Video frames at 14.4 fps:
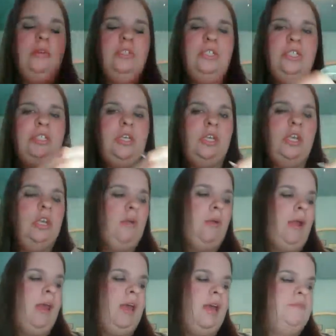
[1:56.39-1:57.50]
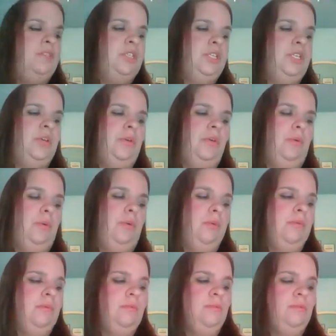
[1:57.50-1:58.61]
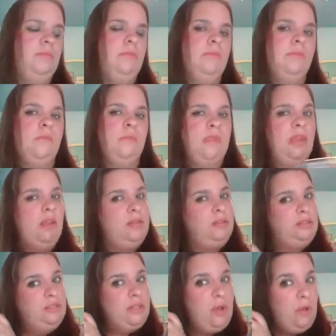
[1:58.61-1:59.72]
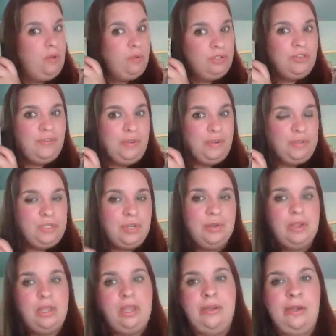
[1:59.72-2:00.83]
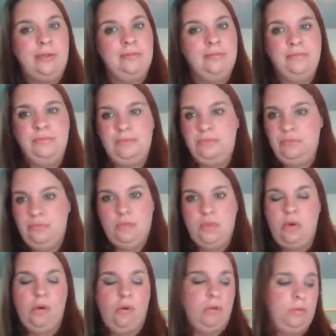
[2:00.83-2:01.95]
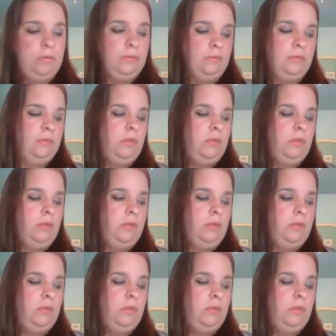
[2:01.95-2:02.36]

Just so you don't have to hold your phone to your ear the whole,